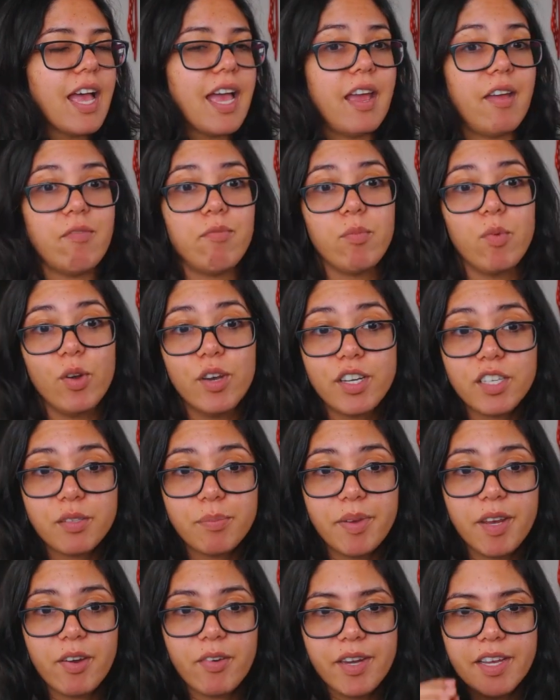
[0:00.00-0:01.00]
have more
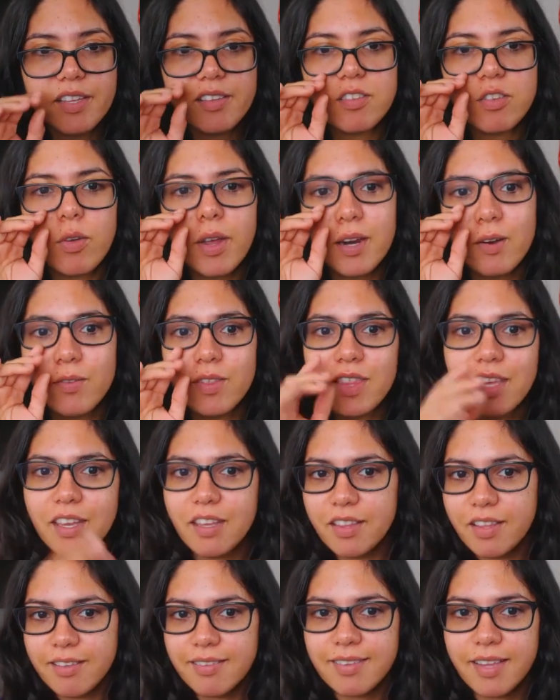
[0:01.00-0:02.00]
experience, so I don't
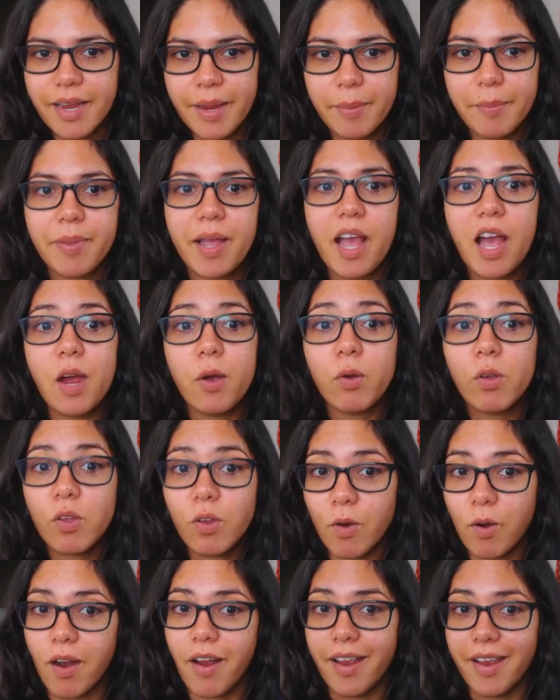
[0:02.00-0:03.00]
think this time I'll
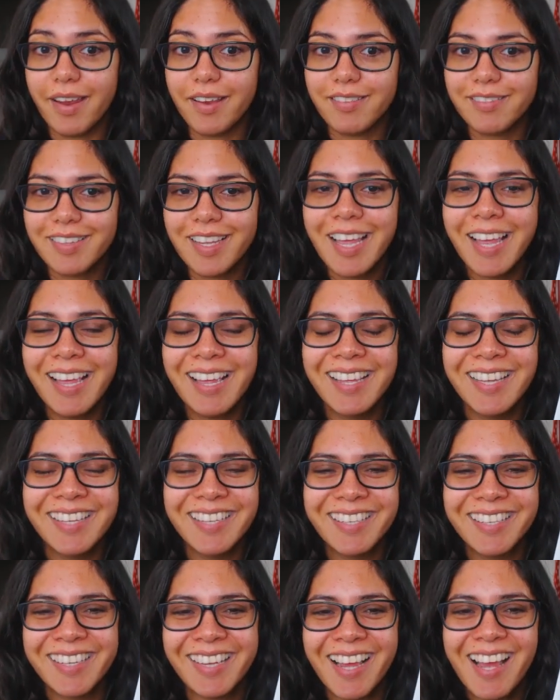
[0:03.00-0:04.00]
cry
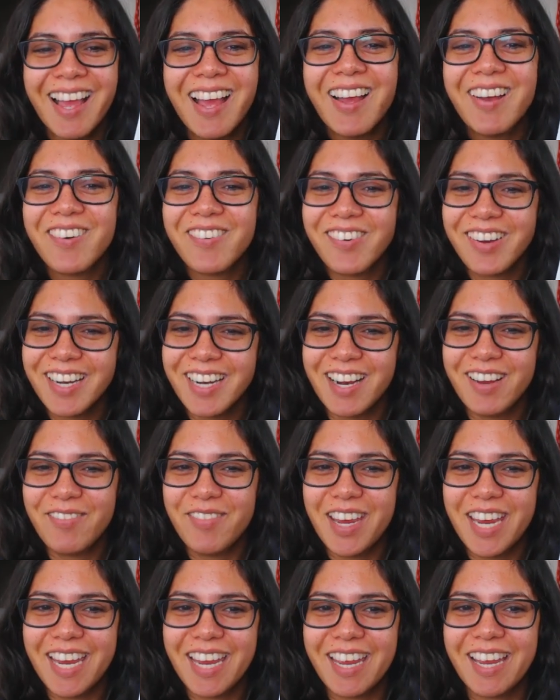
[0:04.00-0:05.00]
when I
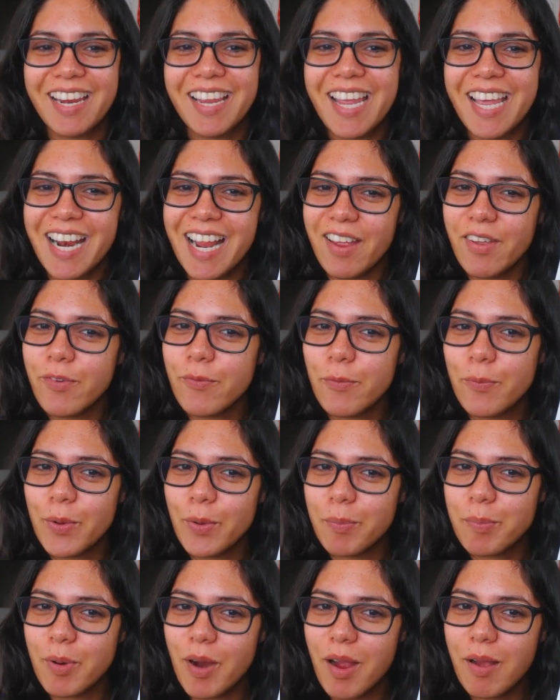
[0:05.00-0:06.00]
make it, and I
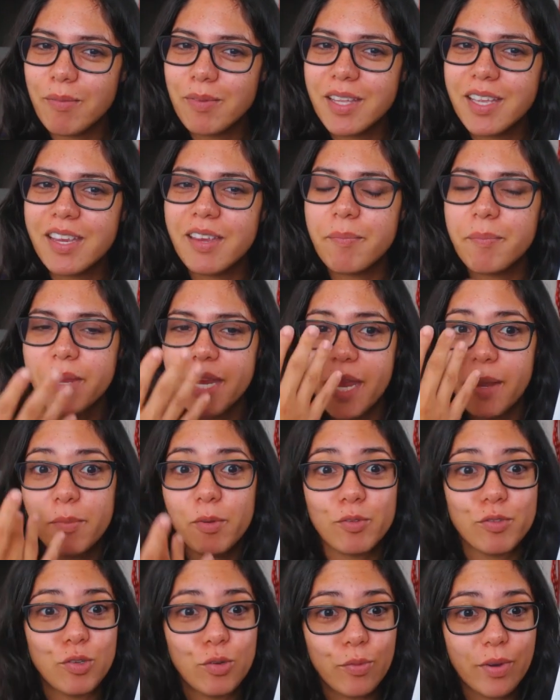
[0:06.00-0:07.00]
will probably be
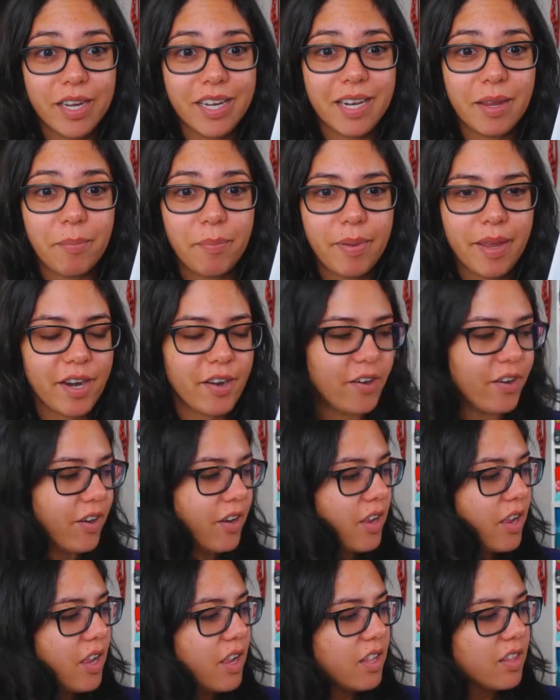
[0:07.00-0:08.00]
able to read it
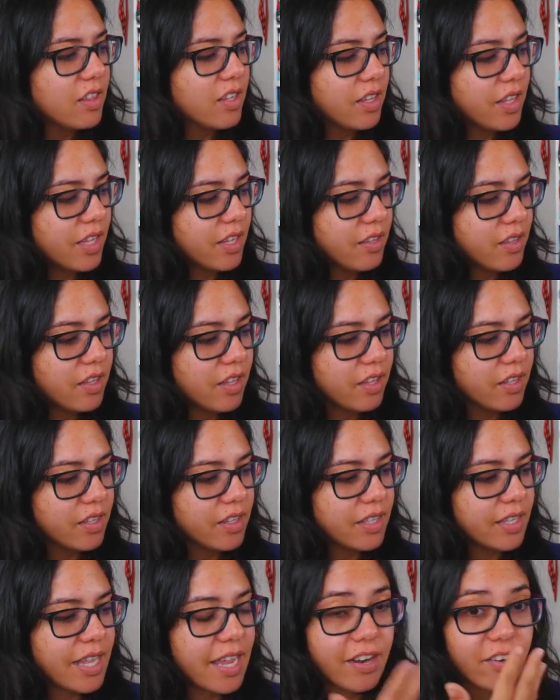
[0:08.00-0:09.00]
better. The
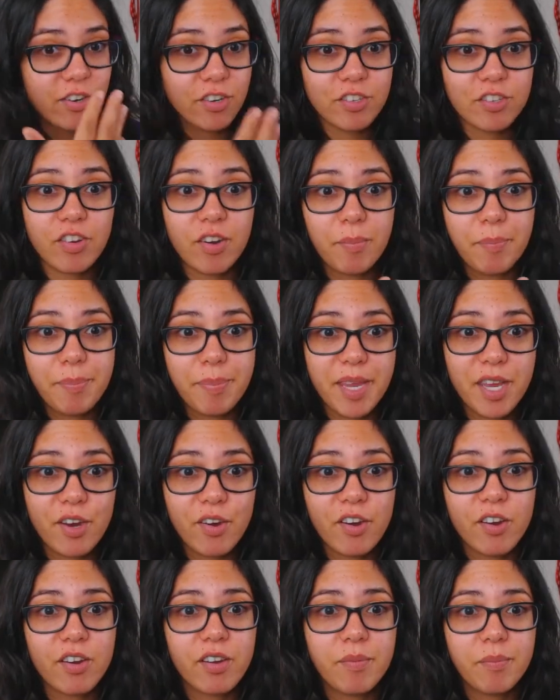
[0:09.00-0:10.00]
letters are
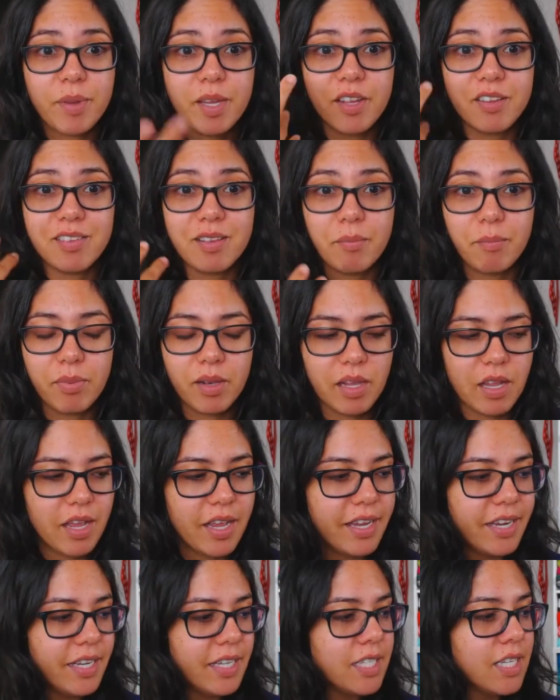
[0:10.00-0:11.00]
bigger because I'm
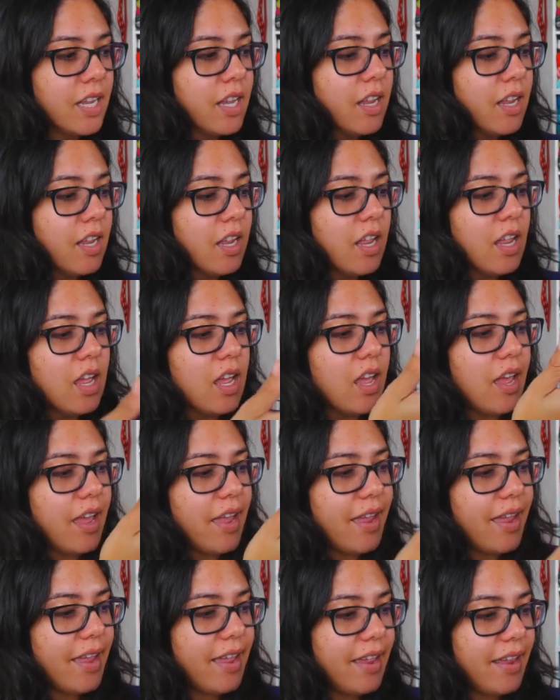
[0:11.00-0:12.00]
blind,
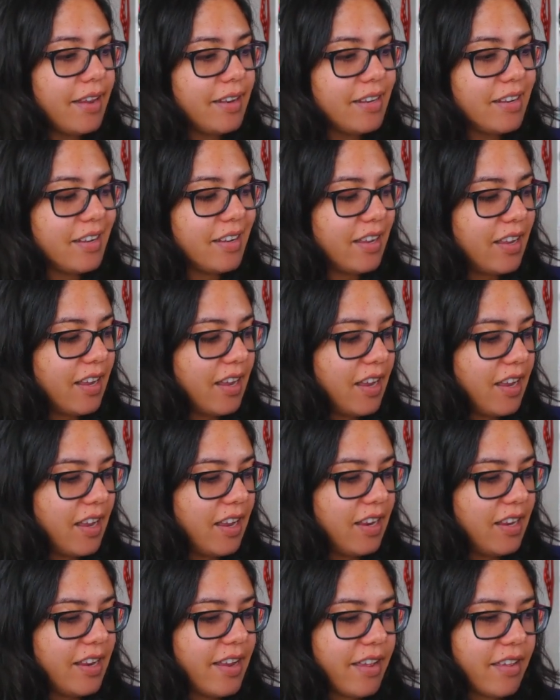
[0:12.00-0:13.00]
and
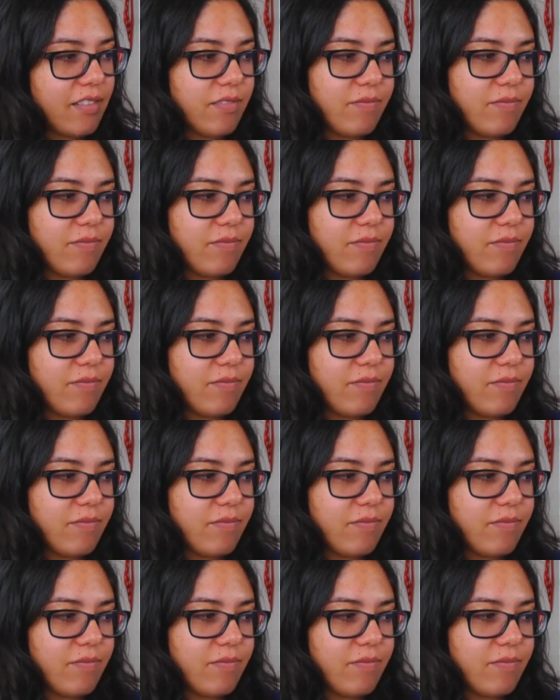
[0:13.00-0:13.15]
yeah,